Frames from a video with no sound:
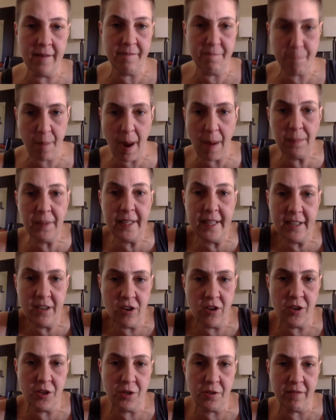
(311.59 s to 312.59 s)
public
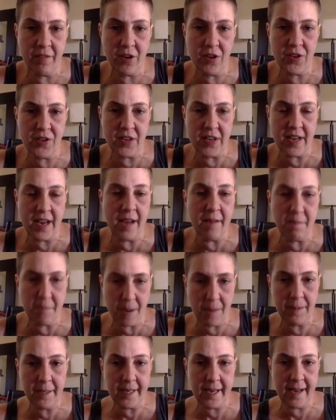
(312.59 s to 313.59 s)
controversy and
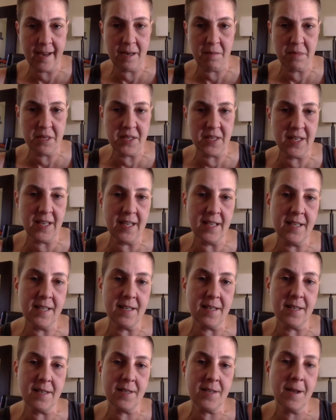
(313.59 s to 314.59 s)
public animus against
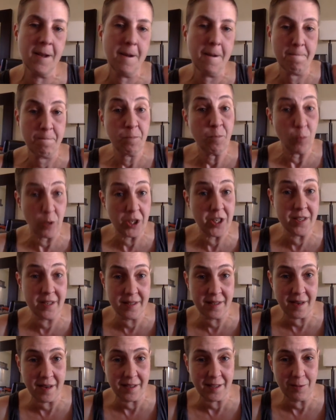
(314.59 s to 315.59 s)
us, which is
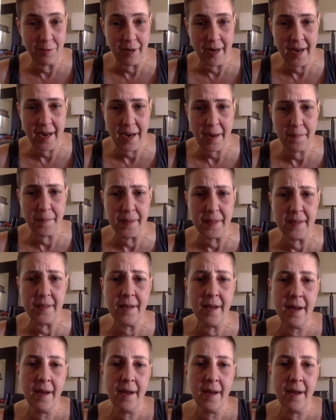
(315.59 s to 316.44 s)
exactly what happened.